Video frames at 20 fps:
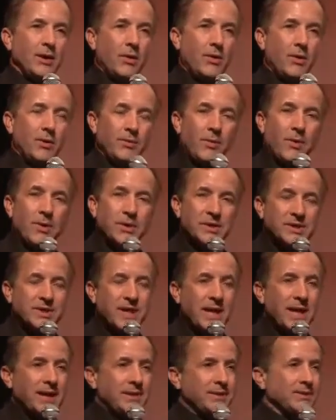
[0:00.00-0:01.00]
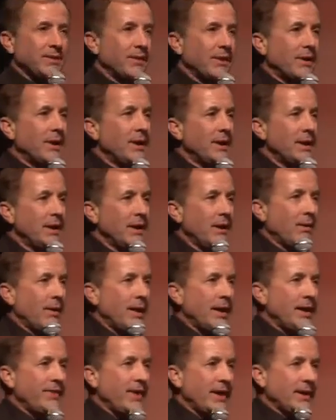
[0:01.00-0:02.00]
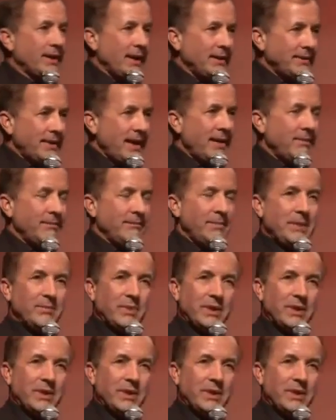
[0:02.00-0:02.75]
Cold War state or anything like that,